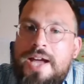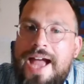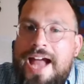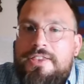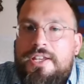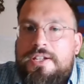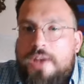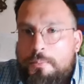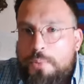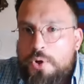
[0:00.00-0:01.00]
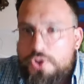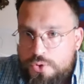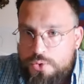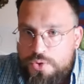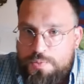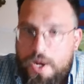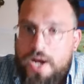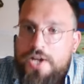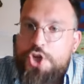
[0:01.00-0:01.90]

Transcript: at the number two spot.